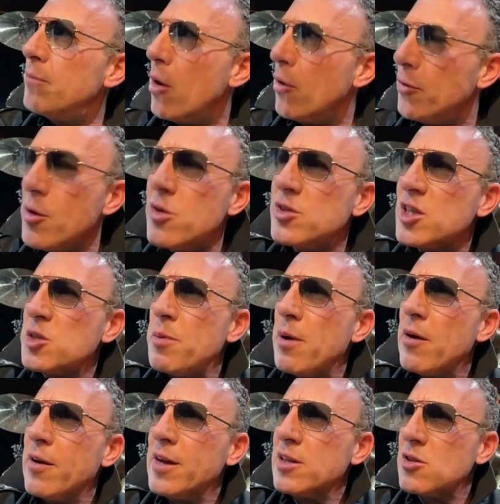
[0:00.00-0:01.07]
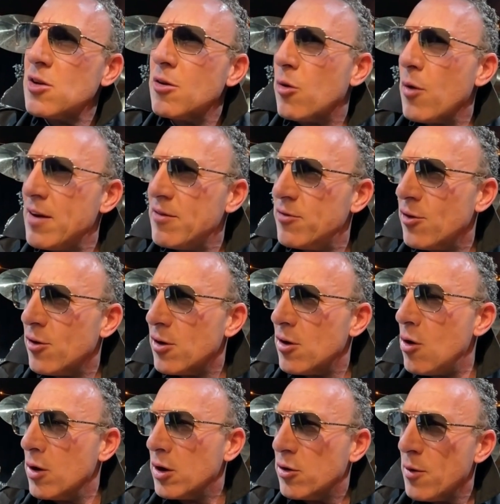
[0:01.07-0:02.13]
both those experiences are great
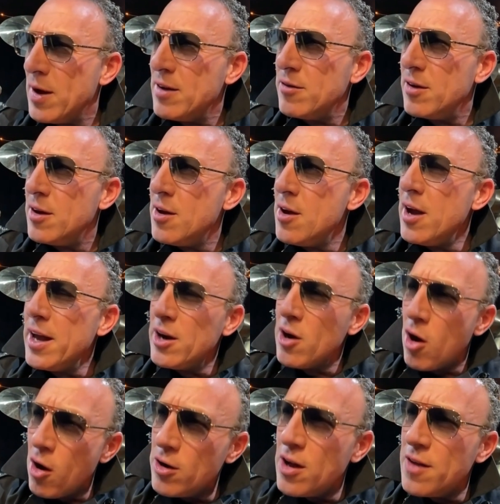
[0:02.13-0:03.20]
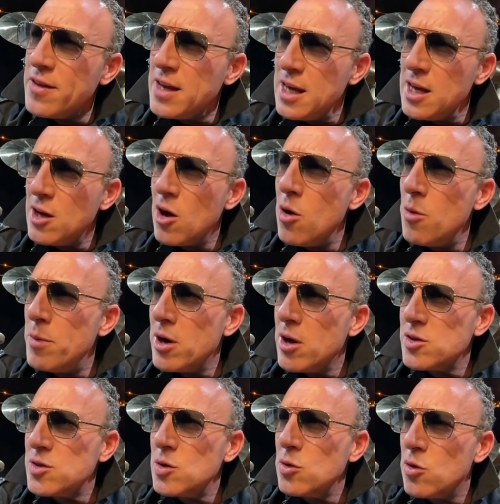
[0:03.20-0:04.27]
and hard on the ego, but
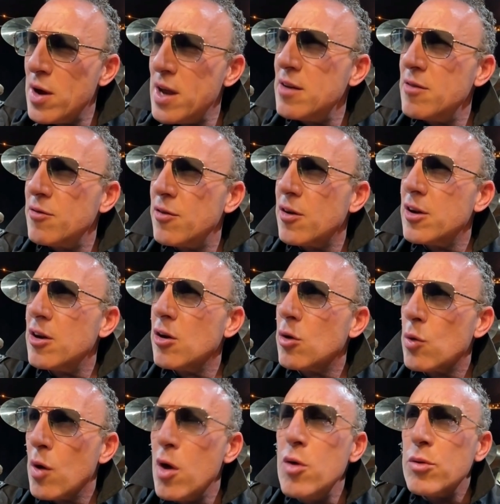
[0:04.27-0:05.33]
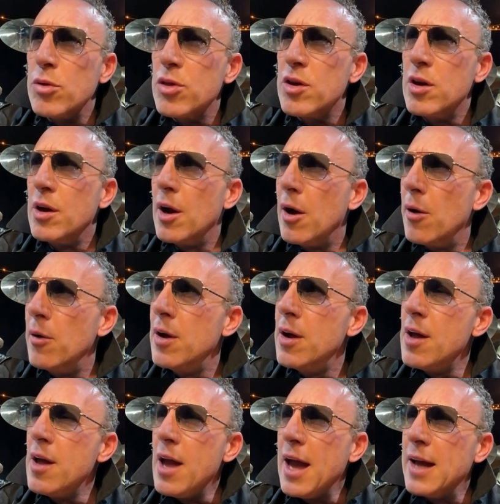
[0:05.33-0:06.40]
also great for your growth,
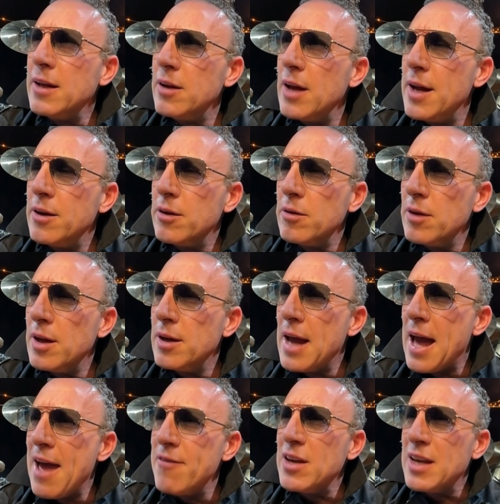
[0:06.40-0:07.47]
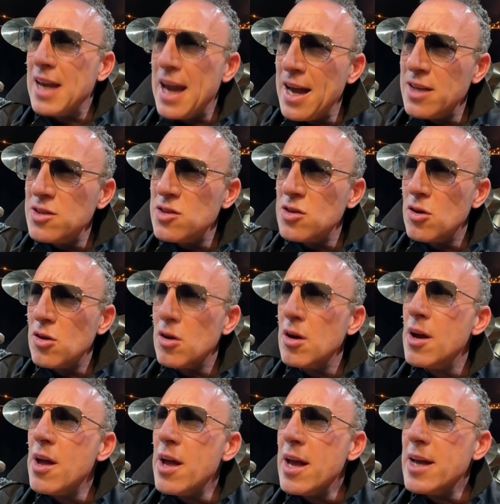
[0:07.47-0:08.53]
and having cancer
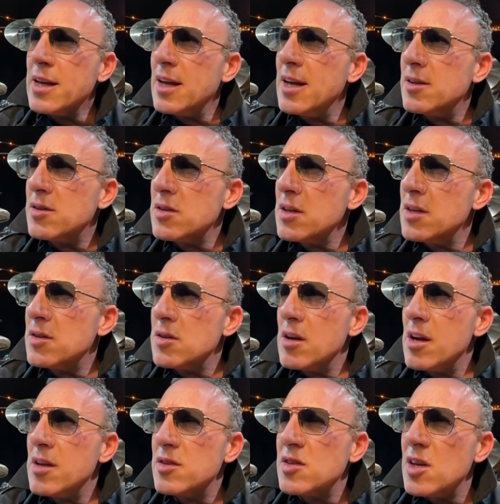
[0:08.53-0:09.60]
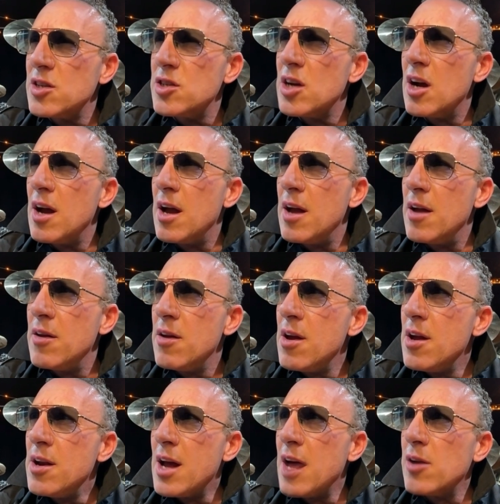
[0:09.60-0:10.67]
is such a,
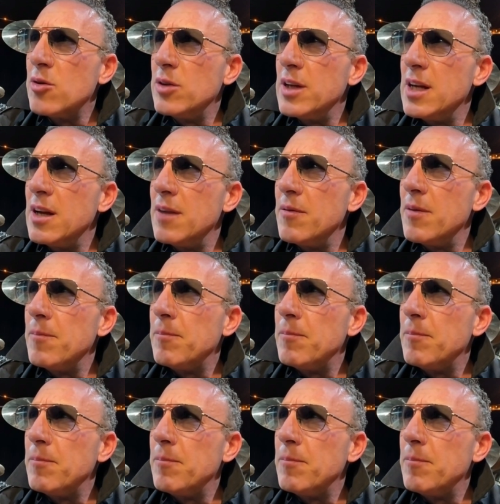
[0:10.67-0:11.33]
not only